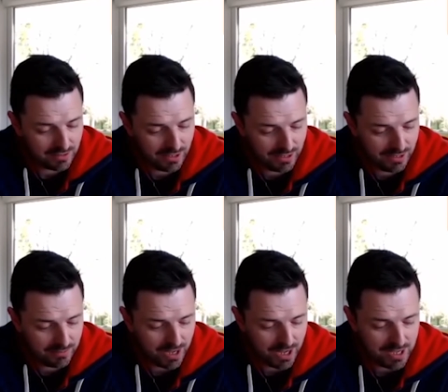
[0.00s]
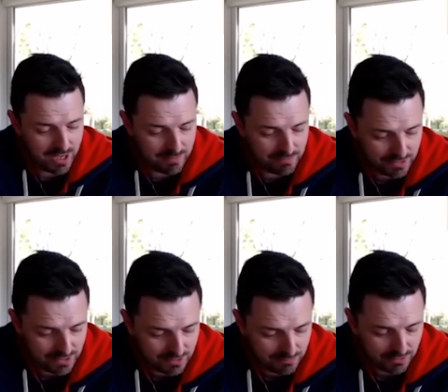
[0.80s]
Uh, I am
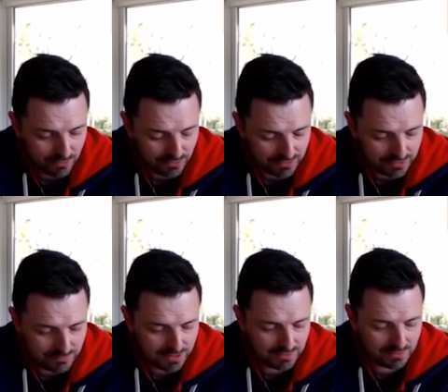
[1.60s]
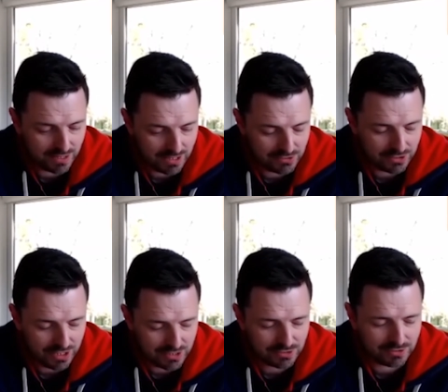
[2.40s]
the my role at D&B is
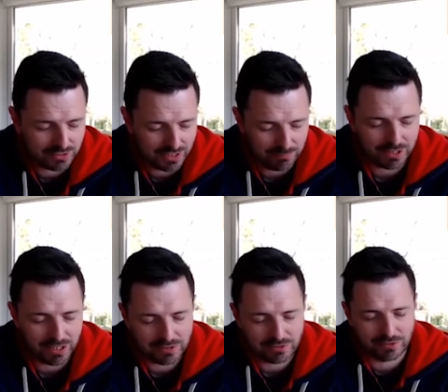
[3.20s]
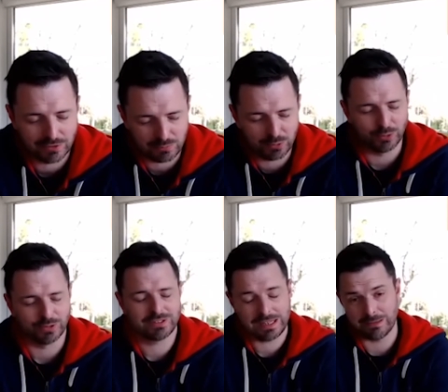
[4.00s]
education and application support
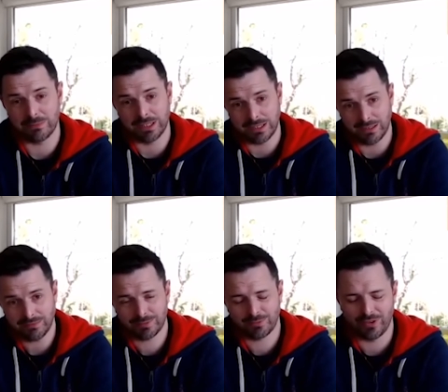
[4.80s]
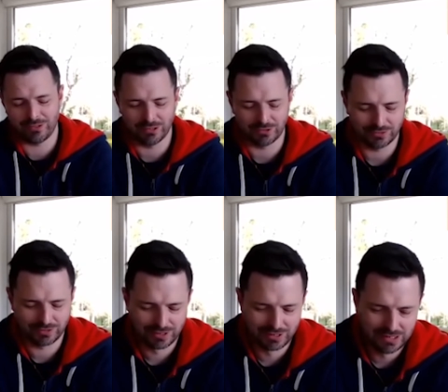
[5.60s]
team leader. Very long
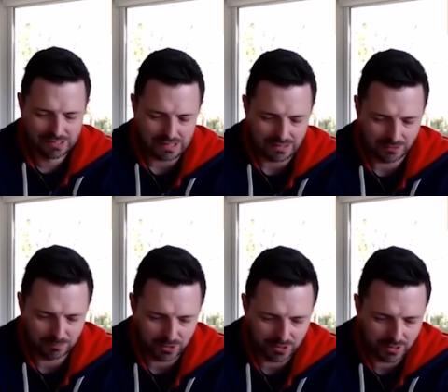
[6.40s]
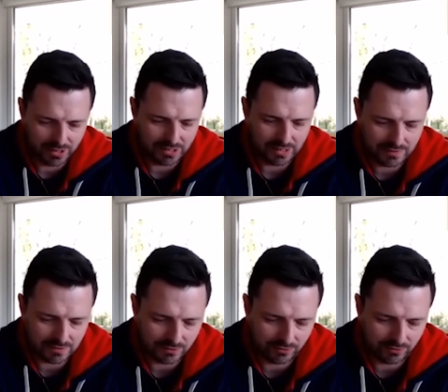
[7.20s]
title, but uh, in
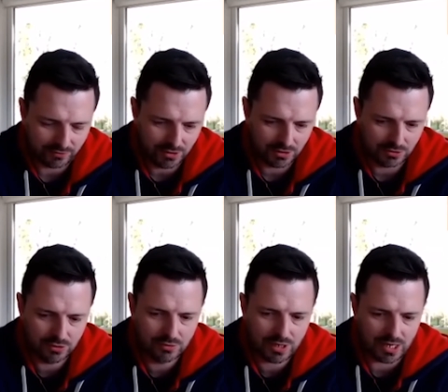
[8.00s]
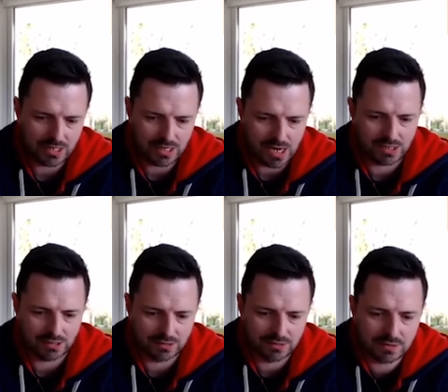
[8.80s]
essence, for the UK and
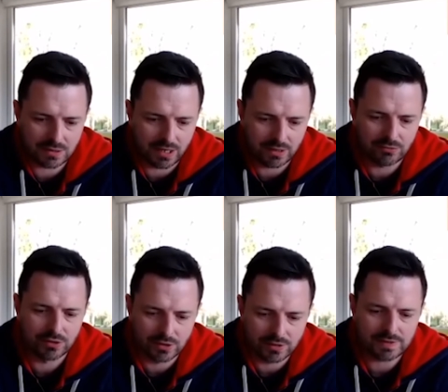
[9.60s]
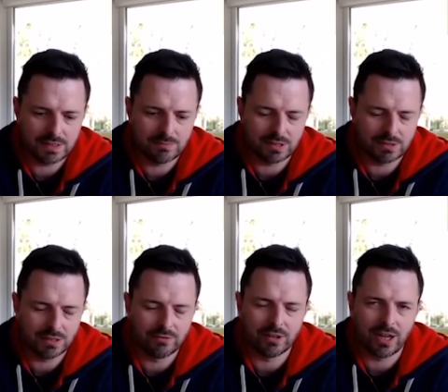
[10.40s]
Ireland, I run the team that
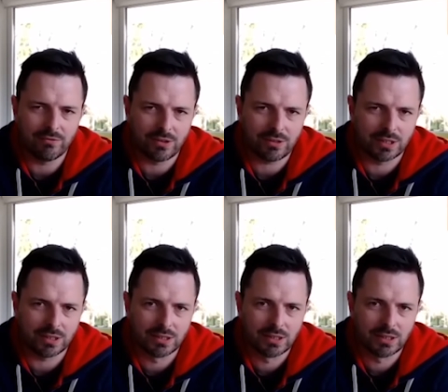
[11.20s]
deliver everything